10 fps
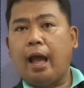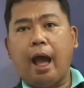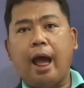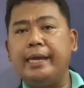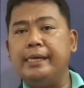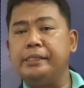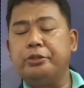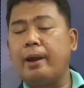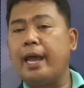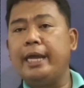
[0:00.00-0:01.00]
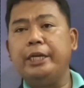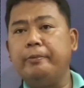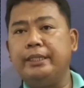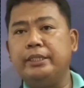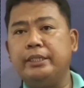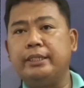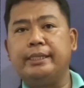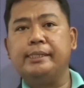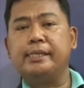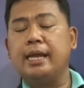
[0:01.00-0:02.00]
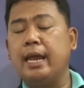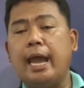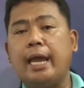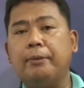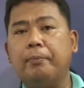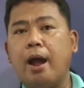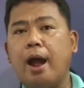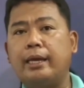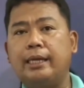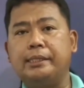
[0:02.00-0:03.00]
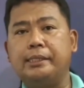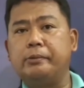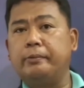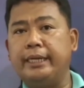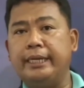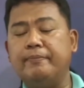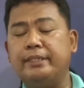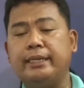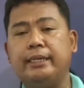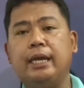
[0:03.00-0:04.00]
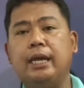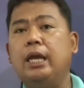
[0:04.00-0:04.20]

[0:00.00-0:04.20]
eyes dried with tears, and pockets were emptied,